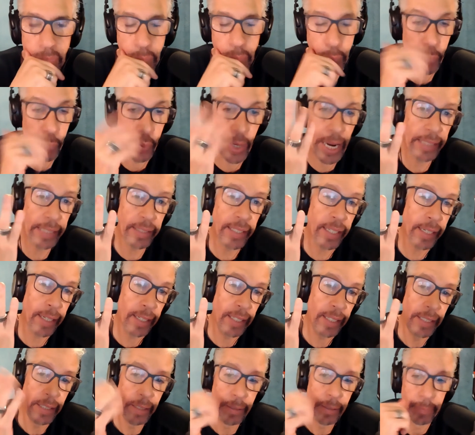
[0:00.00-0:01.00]

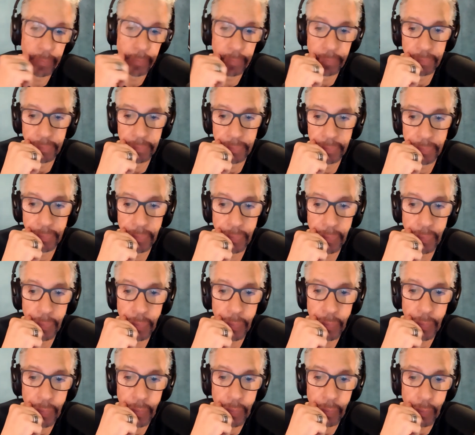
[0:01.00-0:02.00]
practically
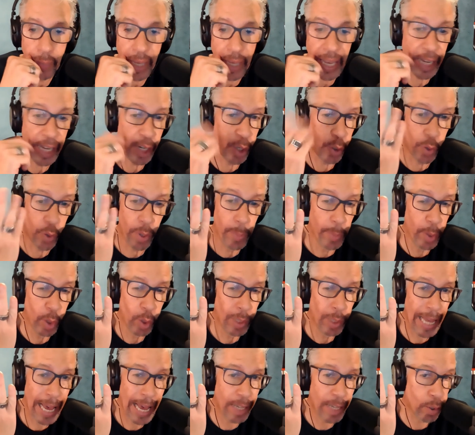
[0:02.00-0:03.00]
it
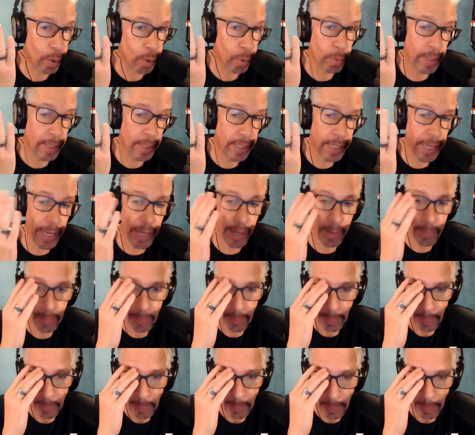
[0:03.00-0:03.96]
criminalized all the time.